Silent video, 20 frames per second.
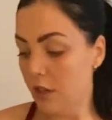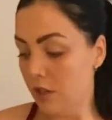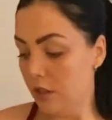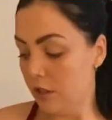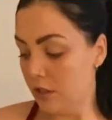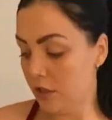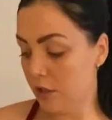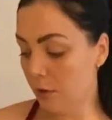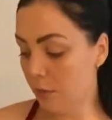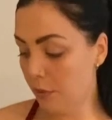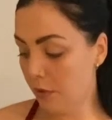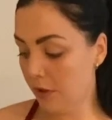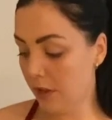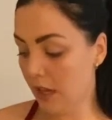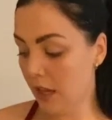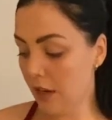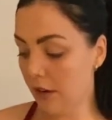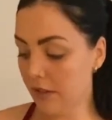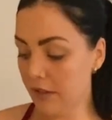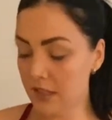So put
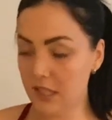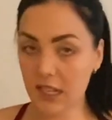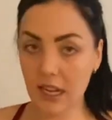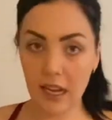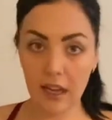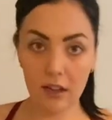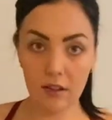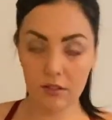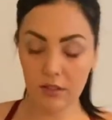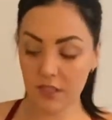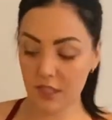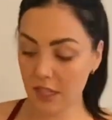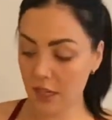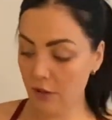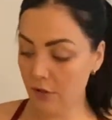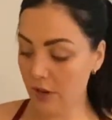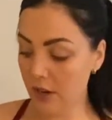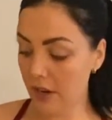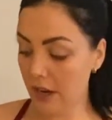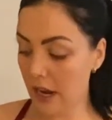that on the scale,
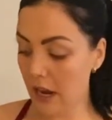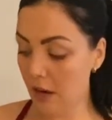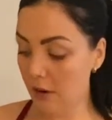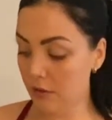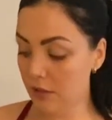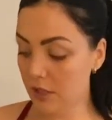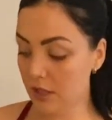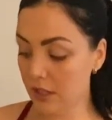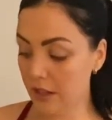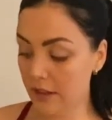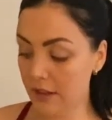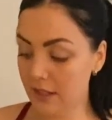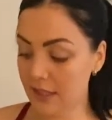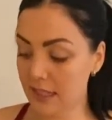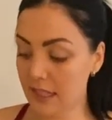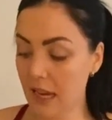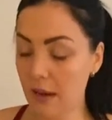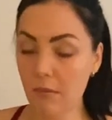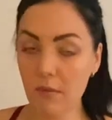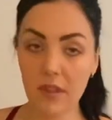zero it out. The
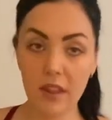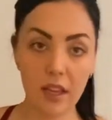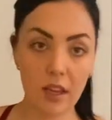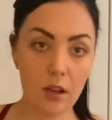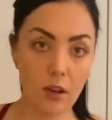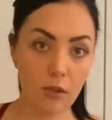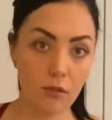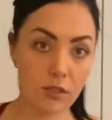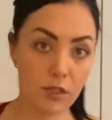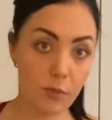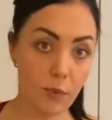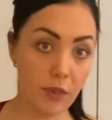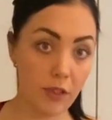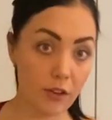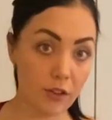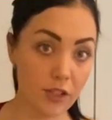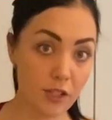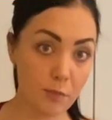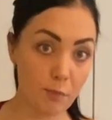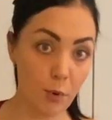same thing goes with
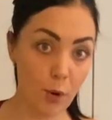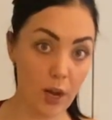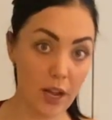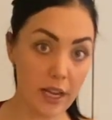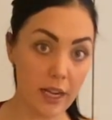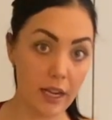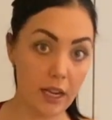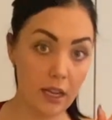your spray.